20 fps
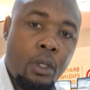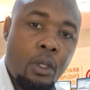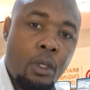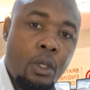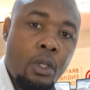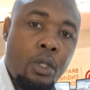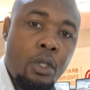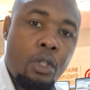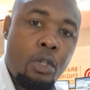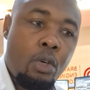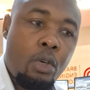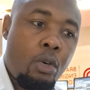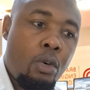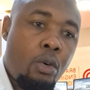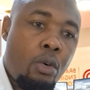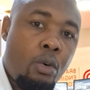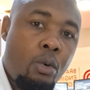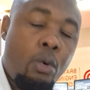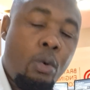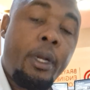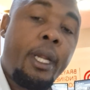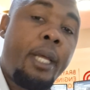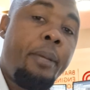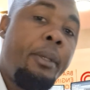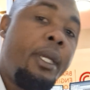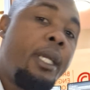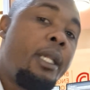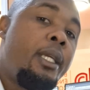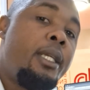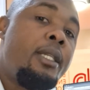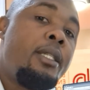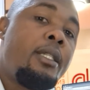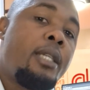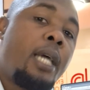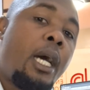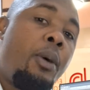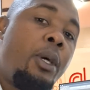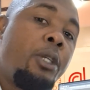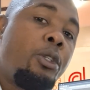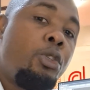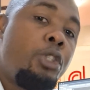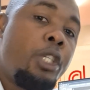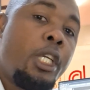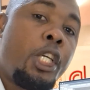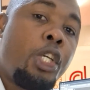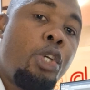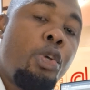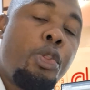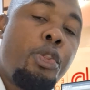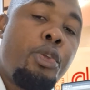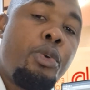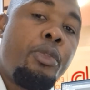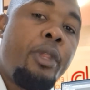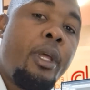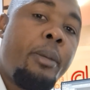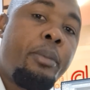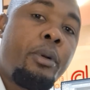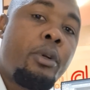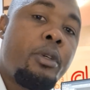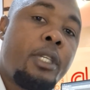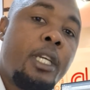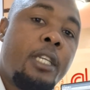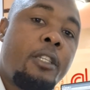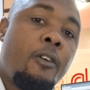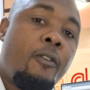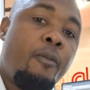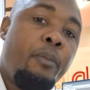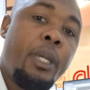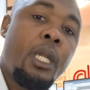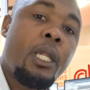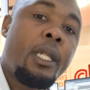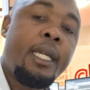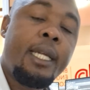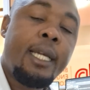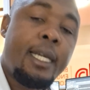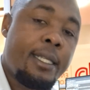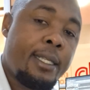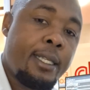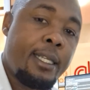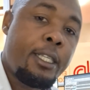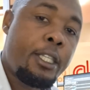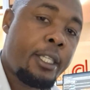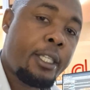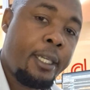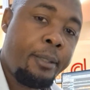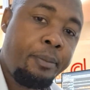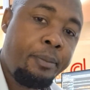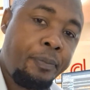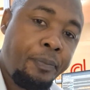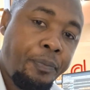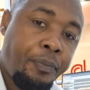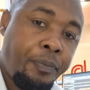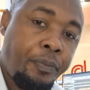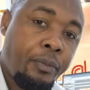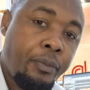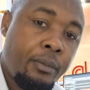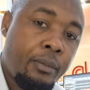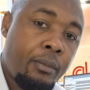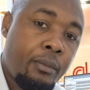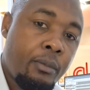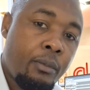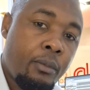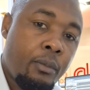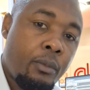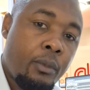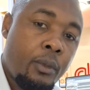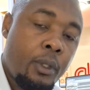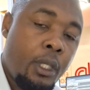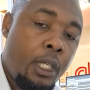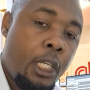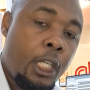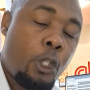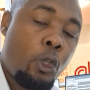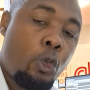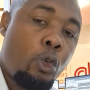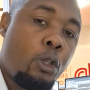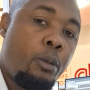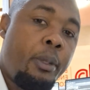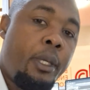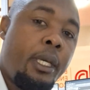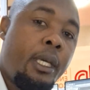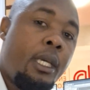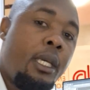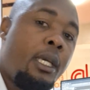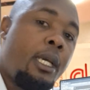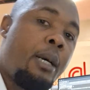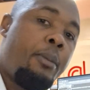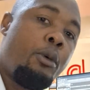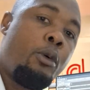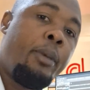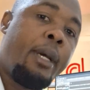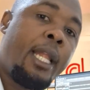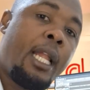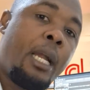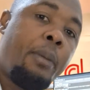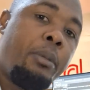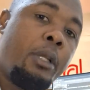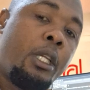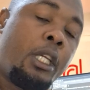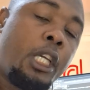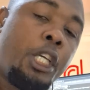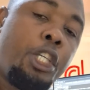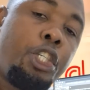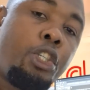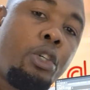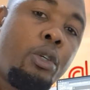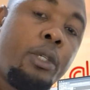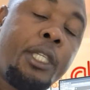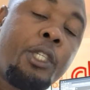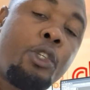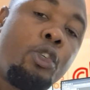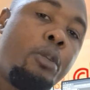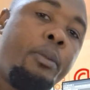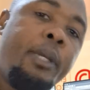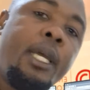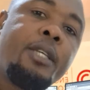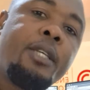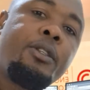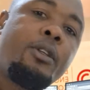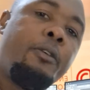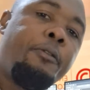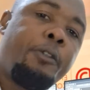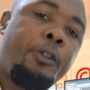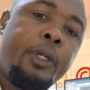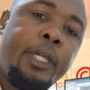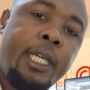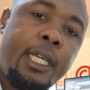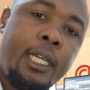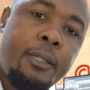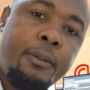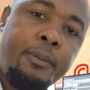So what I mean is I want to take you through the process of building a system. It could be a mobile application, it could be a software,